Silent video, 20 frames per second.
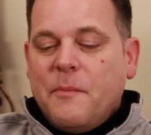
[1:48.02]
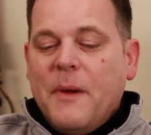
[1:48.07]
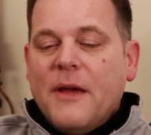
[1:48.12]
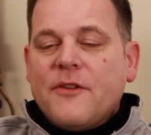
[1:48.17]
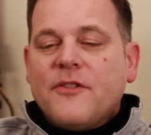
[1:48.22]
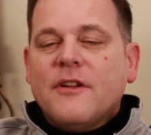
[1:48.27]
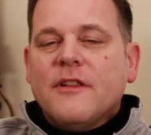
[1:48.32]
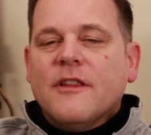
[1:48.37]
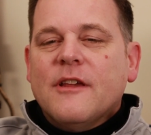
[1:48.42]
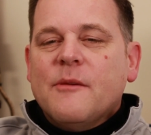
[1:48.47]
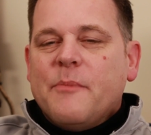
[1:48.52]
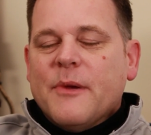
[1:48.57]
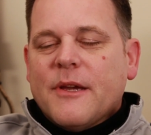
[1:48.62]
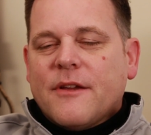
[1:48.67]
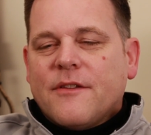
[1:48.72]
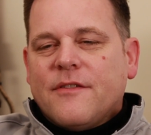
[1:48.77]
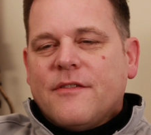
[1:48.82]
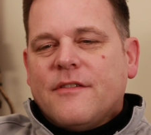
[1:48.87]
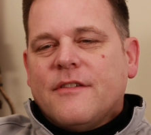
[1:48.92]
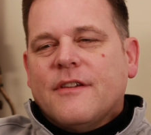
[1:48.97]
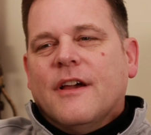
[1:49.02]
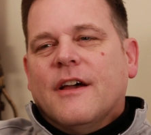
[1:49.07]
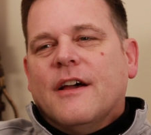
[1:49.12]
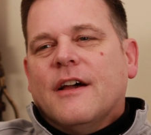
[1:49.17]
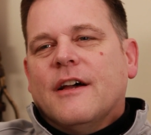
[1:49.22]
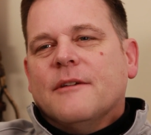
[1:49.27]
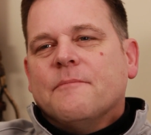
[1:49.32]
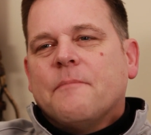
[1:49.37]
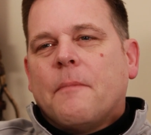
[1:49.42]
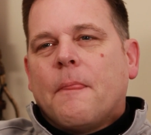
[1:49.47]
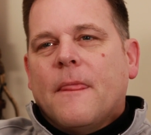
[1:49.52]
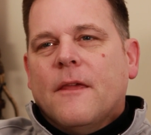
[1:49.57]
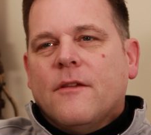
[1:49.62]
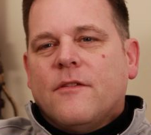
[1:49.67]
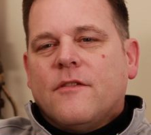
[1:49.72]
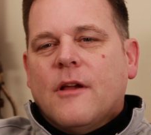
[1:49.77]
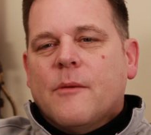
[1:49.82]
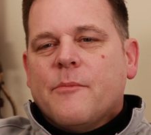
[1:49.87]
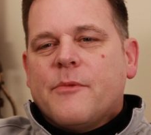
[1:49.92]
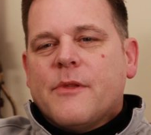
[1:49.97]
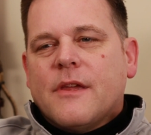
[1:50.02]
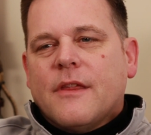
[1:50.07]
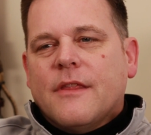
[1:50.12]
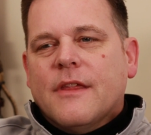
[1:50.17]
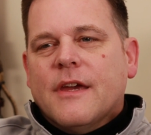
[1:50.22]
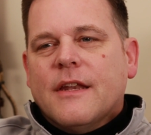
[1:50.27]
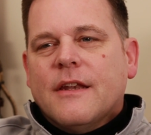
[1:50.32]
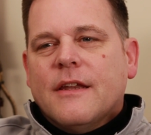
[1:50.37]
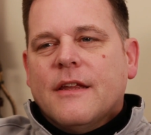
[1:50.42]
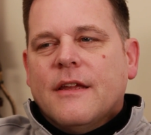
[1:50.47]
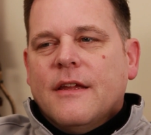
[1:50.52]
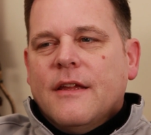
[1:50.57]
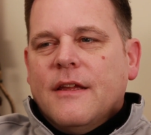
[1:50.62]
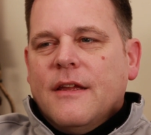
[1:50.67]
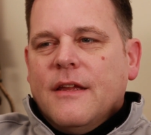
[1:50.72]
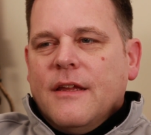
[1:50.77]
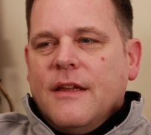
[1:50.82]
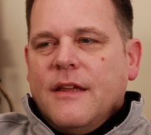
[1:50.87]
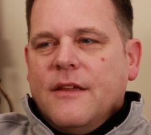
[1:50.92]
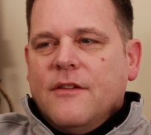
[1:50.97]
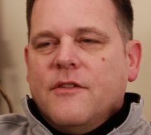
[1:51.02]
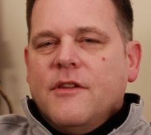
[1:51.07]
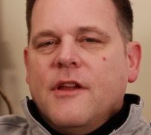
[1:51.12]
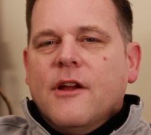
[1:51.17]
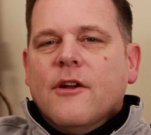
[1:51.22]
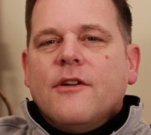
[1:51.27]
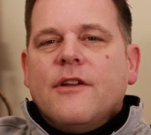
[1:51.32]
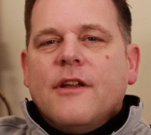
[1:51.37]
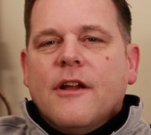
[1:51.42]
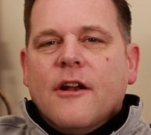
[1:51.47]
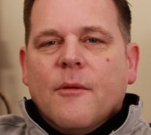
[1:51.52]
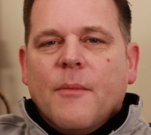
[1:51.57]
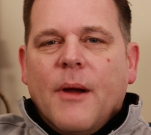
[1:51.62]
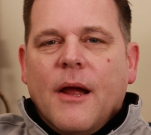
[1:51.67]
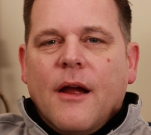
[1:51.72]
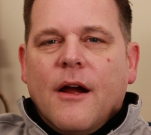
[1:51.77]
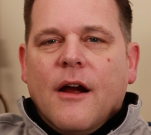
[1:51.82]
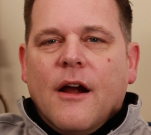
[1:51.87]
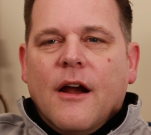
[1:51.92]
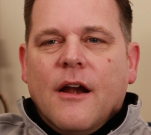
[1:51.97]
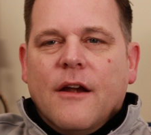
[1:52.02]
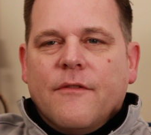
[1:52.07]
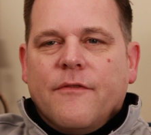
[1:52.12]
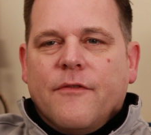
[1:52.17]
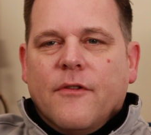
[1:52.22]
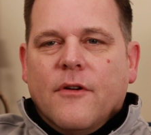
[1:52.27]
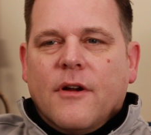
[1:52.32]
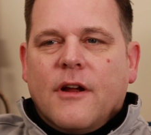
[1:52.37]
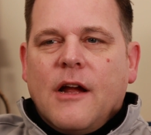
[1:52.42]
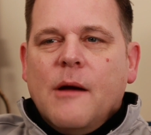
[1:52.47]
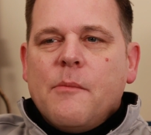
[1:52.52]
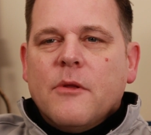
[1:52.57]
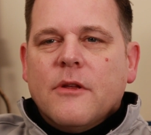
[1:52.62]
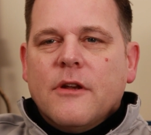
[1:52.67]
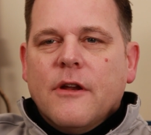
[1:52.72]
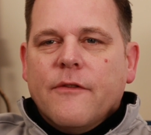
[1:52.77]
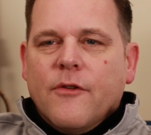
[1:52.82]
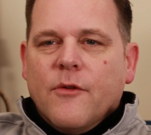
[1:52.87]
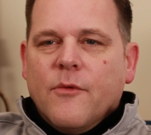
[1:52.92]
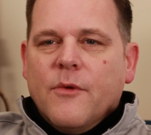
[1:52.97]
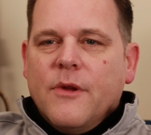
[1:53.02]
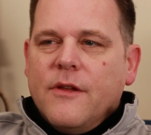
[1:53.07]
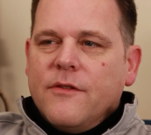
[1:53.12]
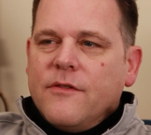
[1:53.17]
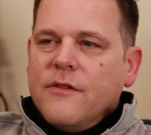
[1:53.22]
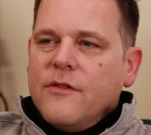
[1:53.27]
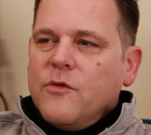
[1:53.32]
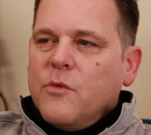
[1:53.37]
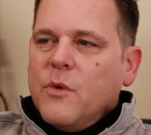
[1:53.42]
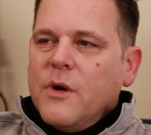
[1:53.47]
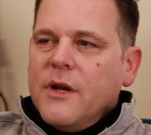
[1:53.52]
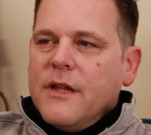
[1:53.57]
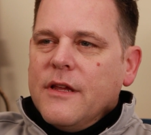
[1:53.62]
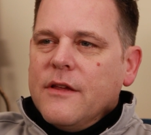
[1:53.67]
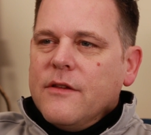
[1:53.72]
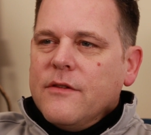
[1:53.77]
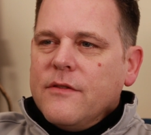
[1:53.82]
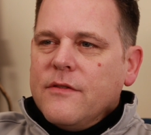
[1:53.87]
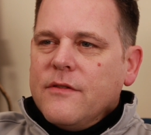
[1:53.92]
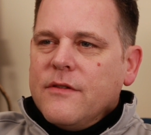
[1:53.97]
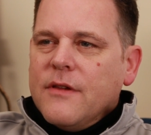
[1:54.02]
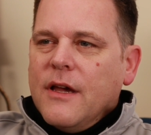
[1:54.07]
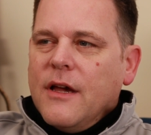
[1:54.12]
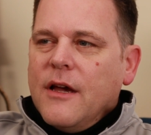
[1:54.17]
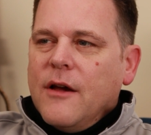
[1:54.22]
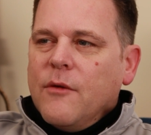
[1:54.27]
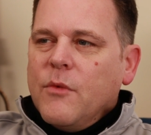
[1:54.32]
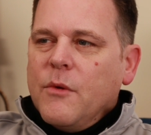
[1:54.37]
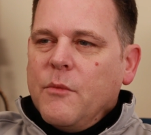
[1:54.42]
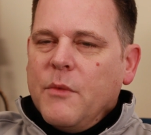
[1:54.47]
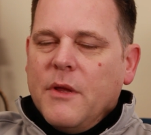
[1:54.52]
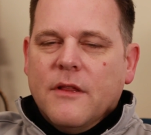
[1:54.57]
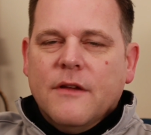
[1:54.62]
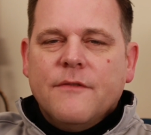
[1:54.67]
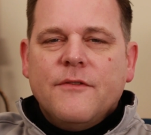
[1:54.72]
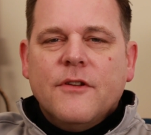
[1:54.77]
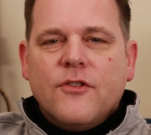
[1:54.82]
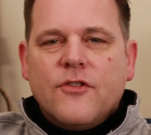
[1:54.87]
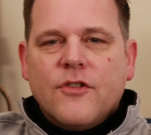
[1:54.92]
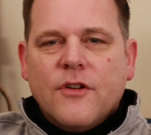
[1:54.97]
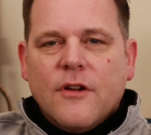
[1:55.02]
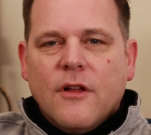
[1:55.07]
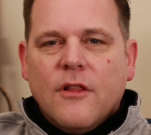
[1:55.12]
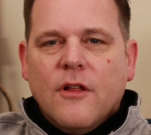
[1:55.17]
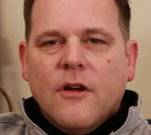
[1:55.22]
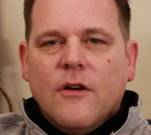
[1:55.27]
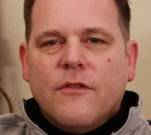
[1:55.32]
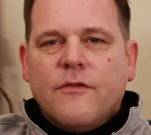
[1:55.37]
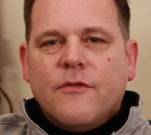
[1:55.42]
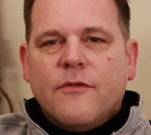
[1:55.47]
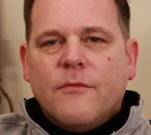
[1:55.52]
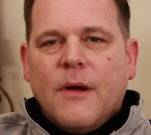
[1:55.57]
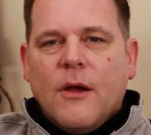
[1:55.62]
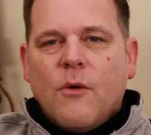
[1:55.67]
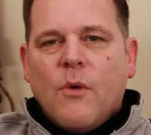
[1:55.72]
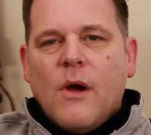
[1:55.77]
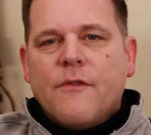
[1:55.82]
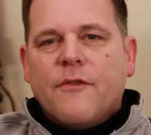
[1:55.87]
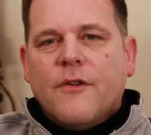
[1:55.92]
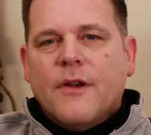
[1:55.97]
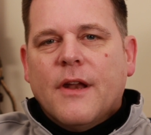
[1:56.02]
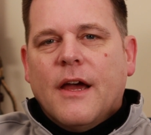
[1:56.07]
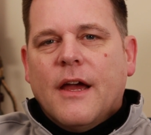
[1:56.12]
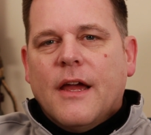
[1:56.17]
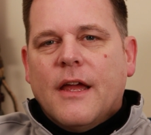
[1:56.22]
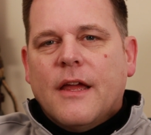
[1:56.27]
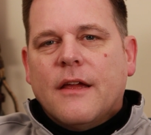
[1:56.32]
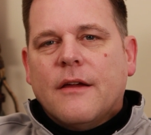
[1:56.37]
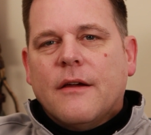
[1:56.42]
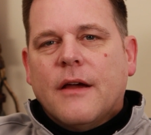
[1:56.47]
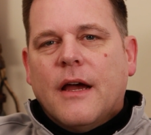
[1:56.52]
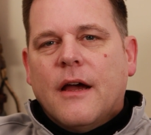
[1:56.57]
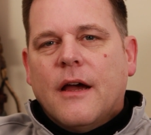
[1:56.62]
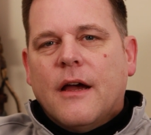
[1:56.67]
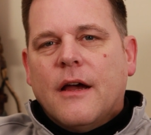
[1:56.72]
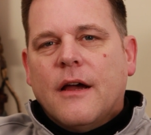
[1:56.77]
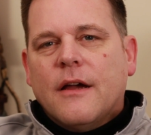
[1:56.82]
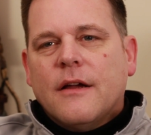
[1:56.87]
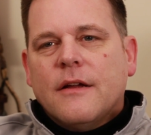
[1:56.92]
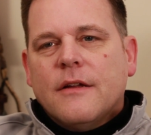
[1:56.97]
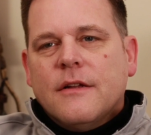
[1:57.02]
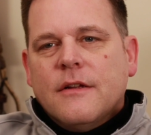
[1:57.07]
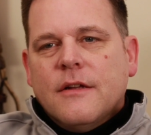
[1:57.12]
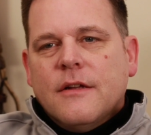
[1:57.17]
Special Olympics is something that is near and dear to my heart for a couple of different reasons. One is when we lived at Sugarloaf, my wife and I